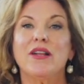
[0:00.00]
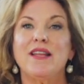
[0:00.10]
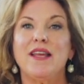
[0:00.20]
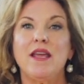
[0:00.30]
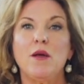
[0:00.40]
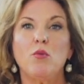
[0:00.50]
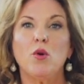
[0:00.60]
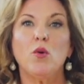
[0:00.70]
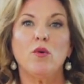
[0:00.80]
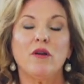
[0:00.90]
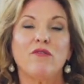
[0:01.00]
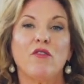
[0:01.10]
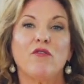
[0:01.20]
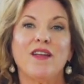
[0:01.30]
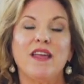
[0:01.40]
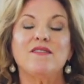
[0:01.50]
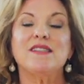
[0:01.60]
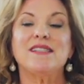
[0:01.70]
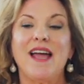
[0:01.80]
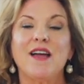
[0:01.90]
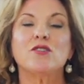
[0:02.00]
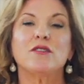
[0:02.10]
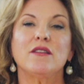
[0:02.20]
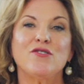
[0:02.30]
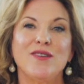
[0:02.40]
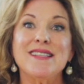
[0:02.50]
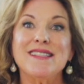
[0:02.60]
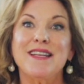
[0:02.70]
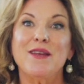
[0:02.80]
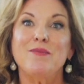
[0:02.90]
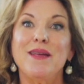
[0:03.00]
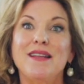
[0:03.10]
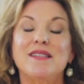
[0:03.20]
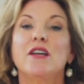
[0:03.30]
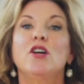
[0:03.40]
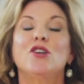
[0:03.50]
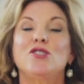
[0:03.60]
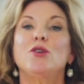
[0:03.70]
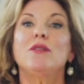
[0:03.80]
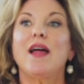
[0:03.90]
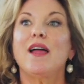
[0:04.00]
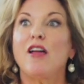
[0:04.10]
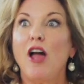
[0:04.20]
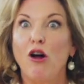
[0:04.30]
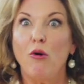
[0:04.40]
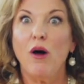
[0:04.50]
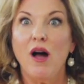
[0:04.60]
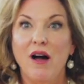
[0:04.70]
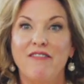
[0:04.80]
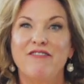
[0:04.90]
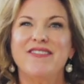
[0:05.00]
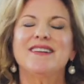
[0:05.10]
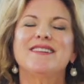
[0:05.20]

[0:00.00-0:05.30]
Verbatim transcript: The Hebrew word for forgiveness actually translated means to let go of